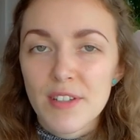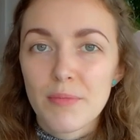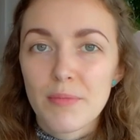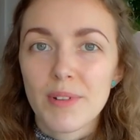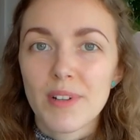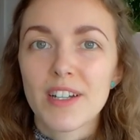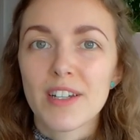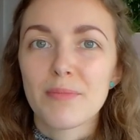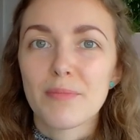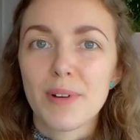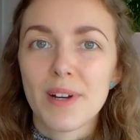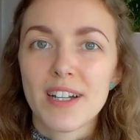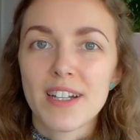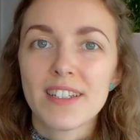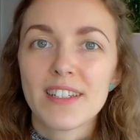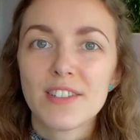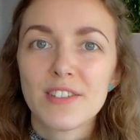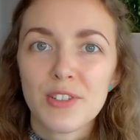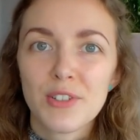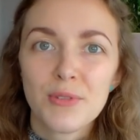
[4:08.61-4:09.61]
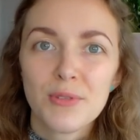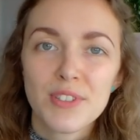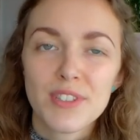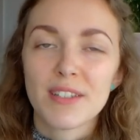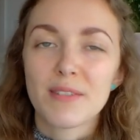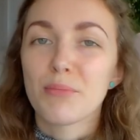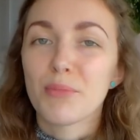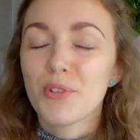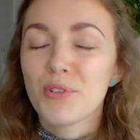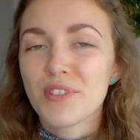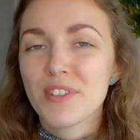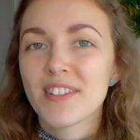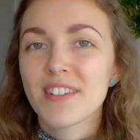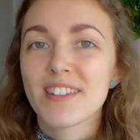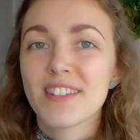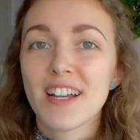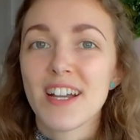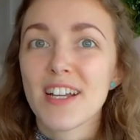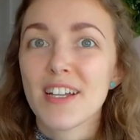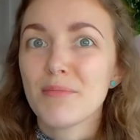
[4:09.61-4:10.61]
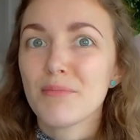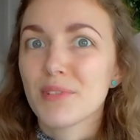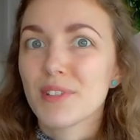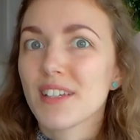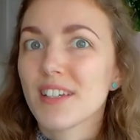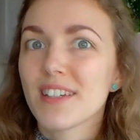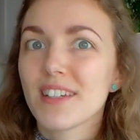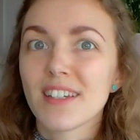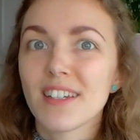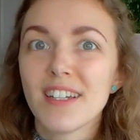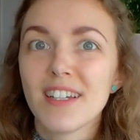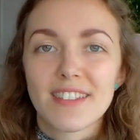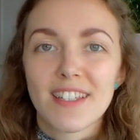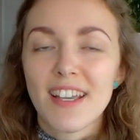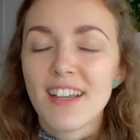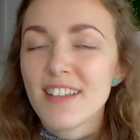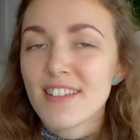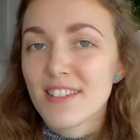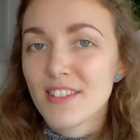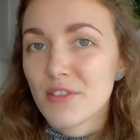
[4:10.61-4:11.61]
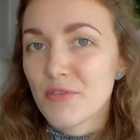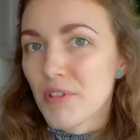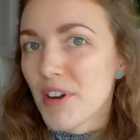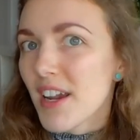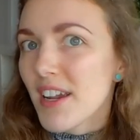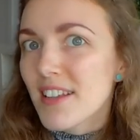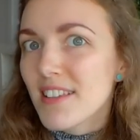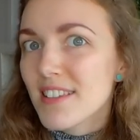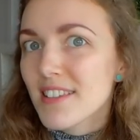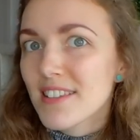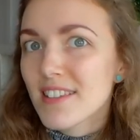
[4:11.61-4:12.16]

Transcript: by buying those and most of the time they taste great,